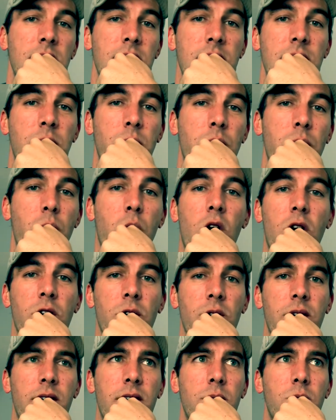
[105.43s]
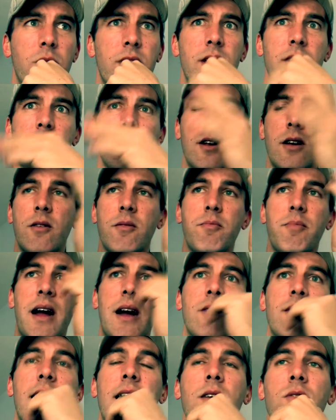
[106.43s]
and we water it and we, you know,
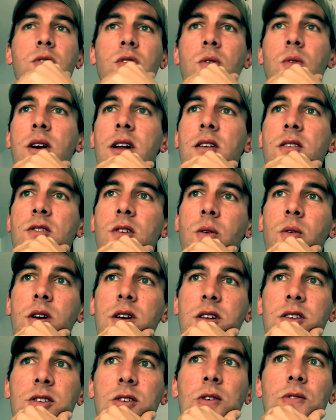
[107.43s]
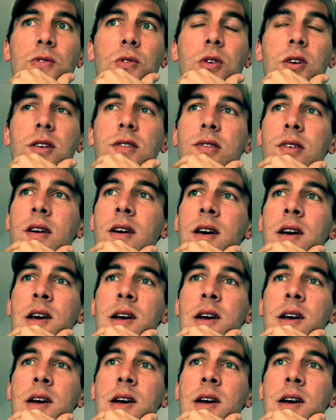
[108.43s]
bow down to it and so on and so forth.